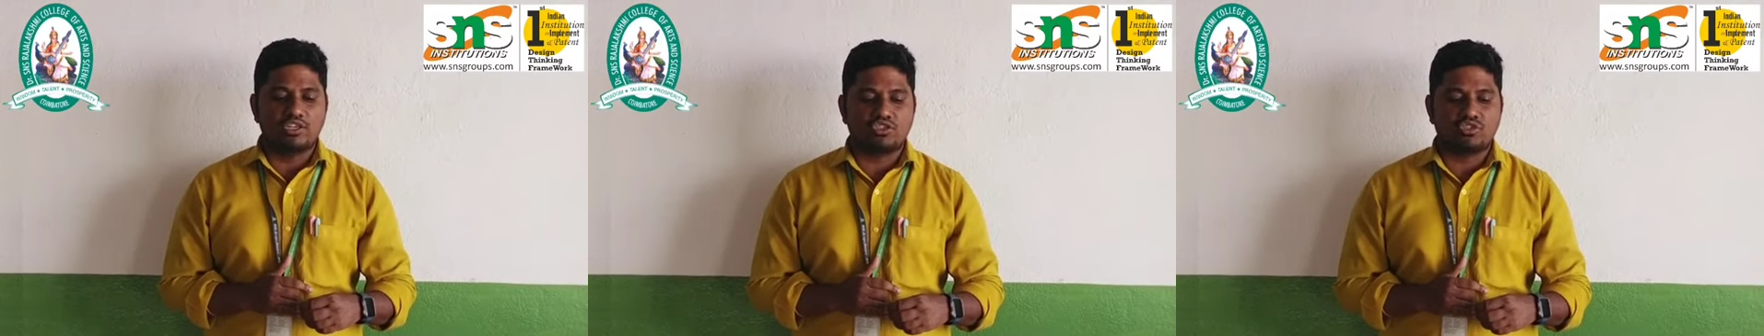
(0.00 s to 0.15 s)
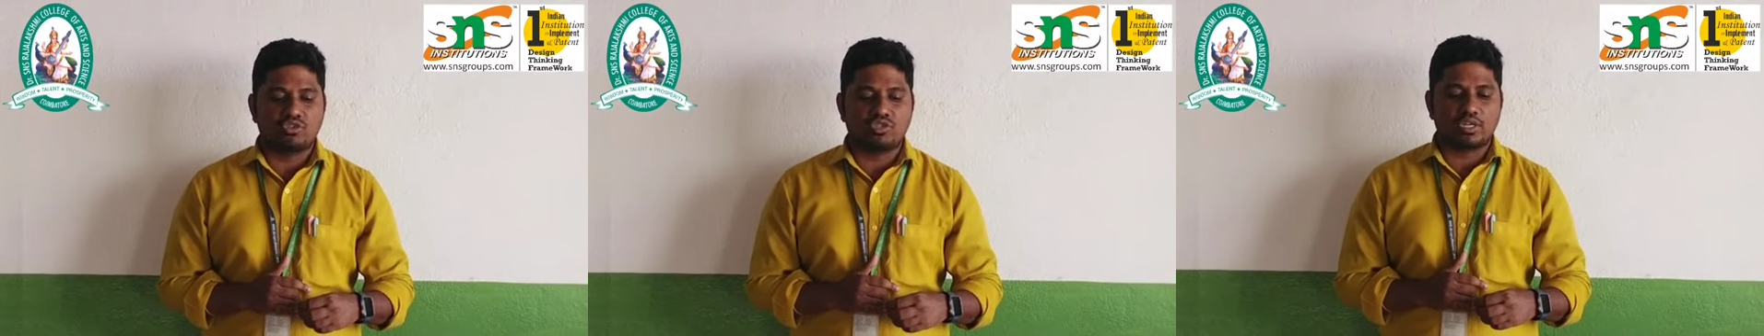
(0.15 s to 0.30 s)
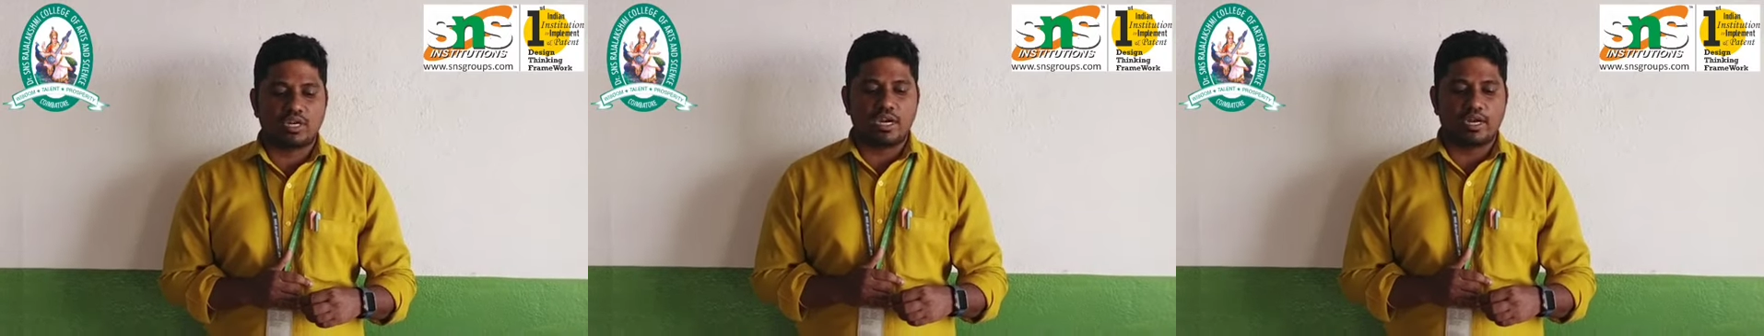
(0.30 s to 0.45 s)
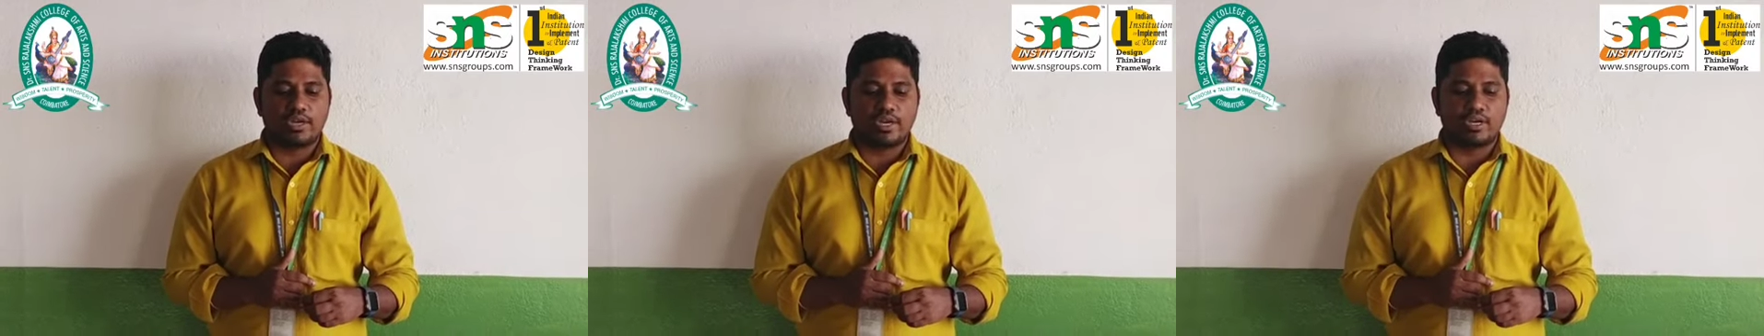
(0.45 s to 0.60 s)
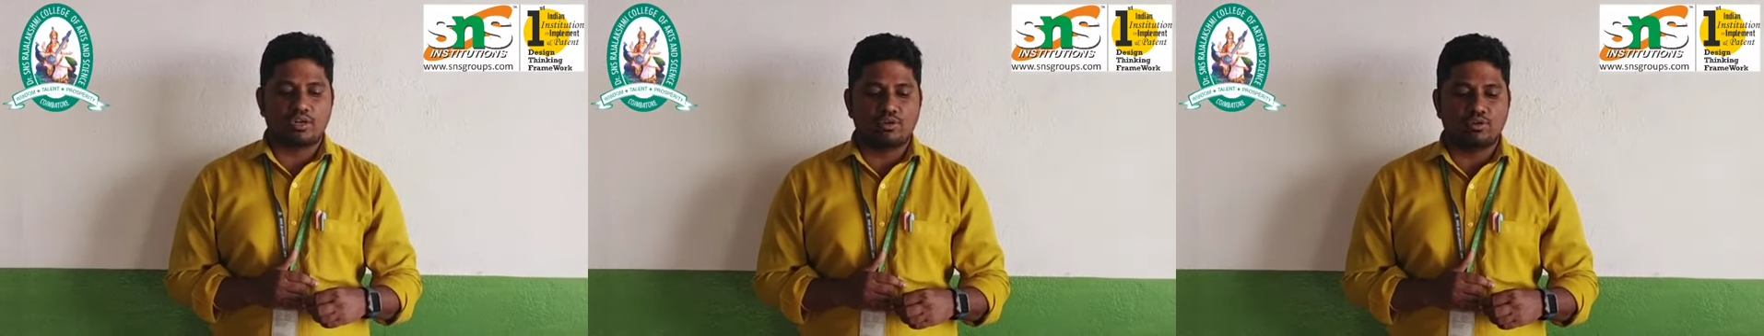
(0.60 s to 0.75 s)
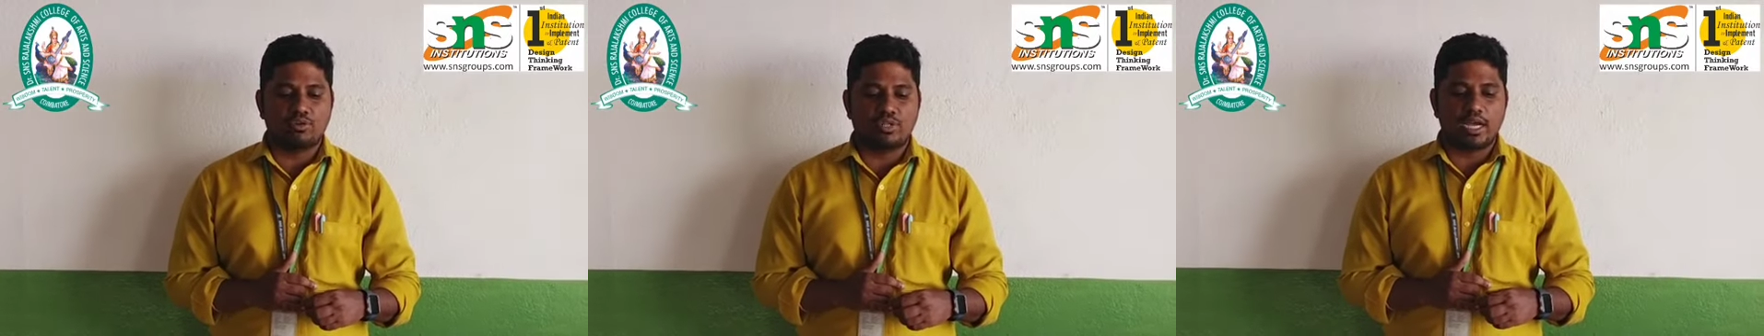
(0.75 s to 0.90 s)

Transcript: issues related to